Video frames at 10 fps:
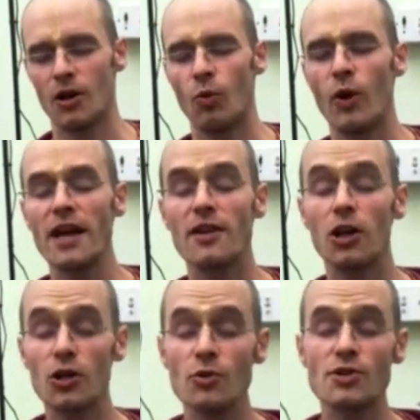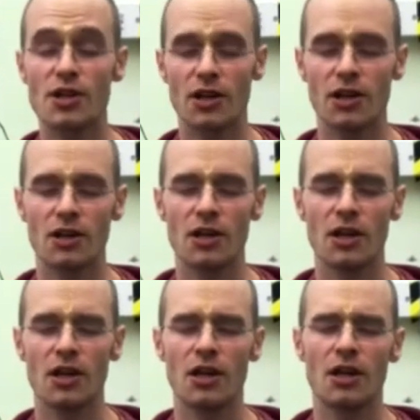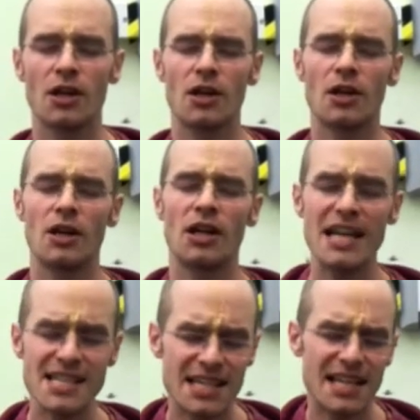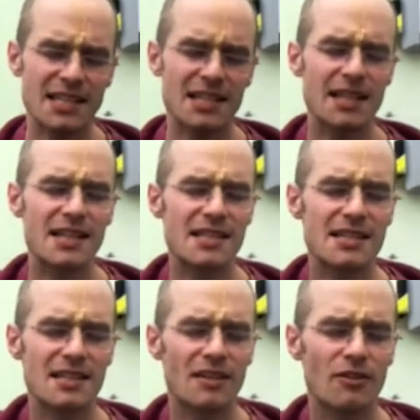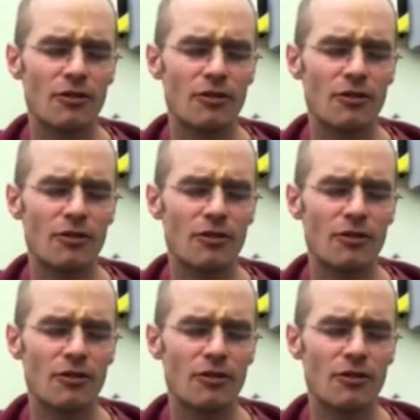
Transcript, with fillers: We're the loser listening to this